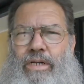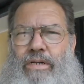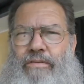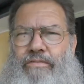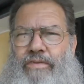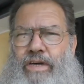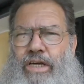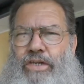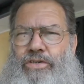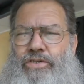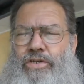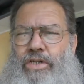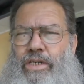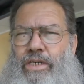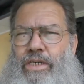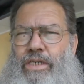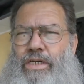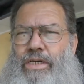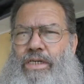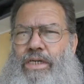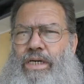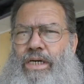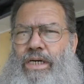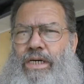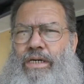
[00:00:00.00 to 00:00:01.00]

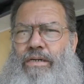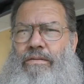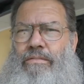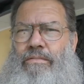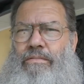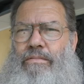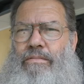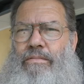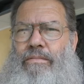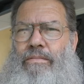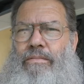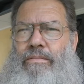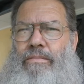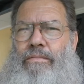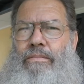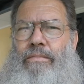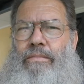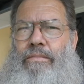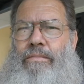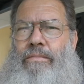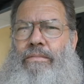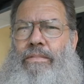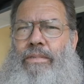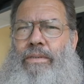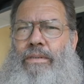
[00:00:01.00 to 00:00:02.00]
eventually
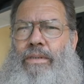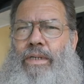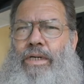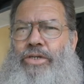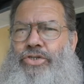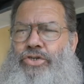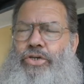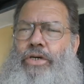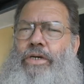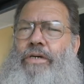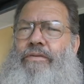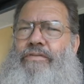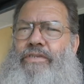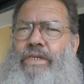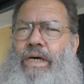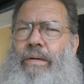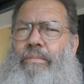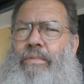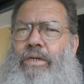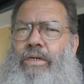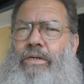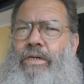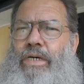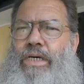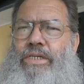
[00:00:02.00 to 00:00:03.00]
achieve
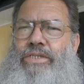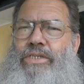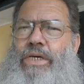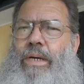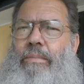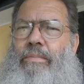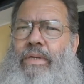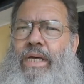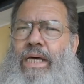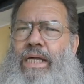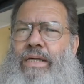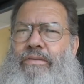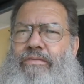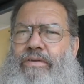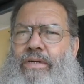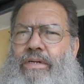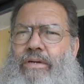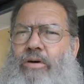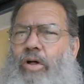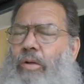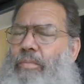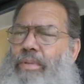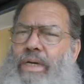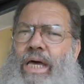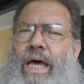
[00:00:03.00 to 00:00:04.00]
something, get something out of it, and
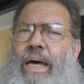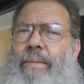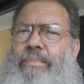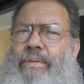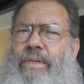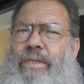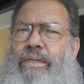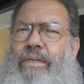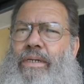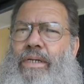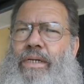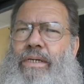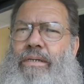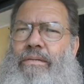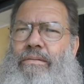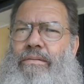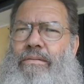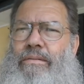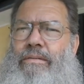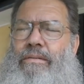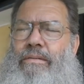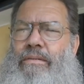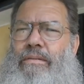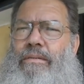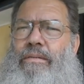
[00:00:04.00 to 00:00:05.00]
I'll be happy, you know.
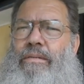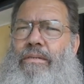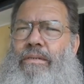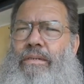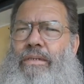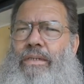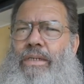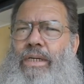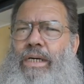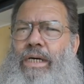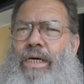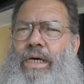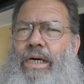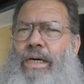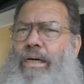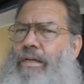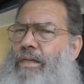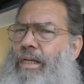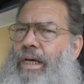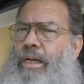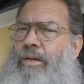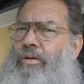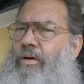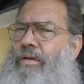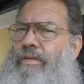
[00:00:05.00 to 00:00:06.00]
I
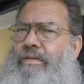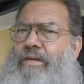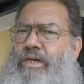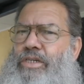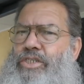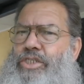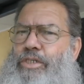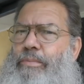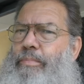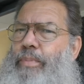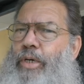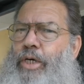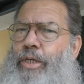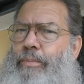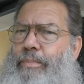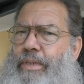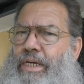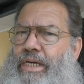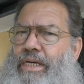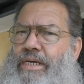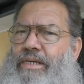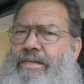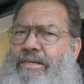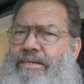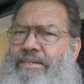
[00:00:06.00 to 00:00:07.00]
don't like things to beat
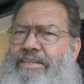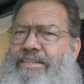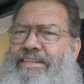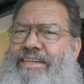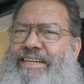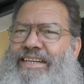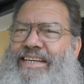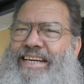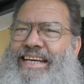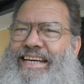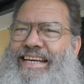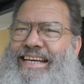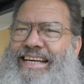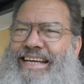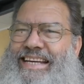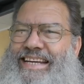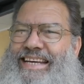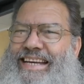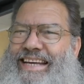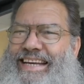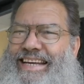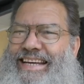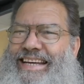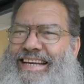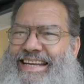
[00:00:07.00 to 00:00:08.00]
me.
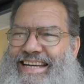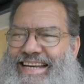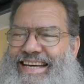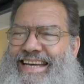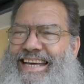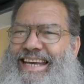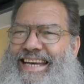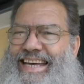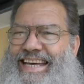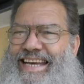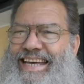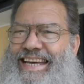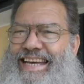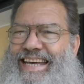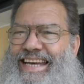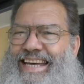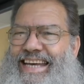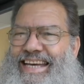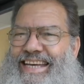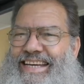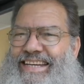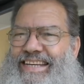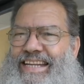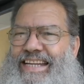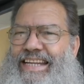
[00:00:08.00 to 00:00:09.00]

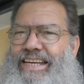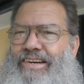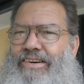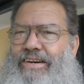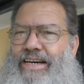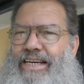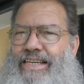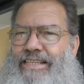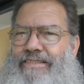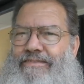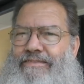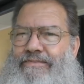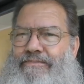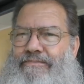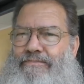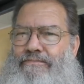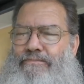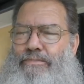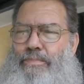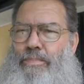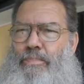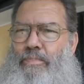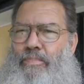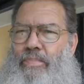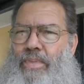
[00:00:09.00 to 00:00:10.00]
But anyway,
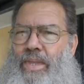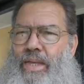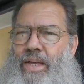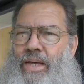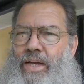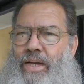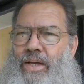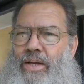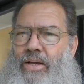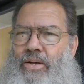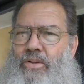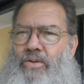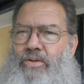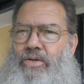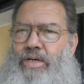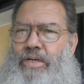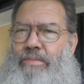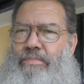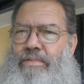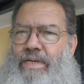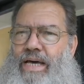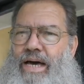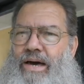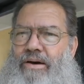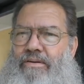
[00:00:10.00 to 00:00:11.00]
I'll
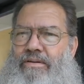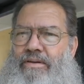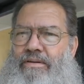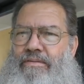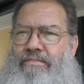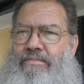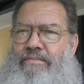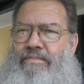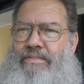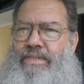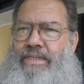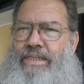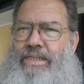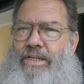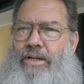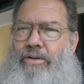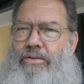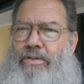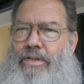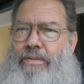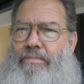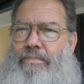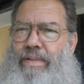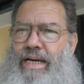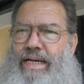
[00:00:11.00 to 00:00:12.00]
keep going and I'll
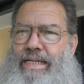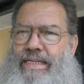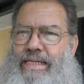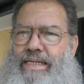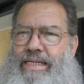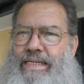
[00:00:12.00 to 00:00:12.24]
get back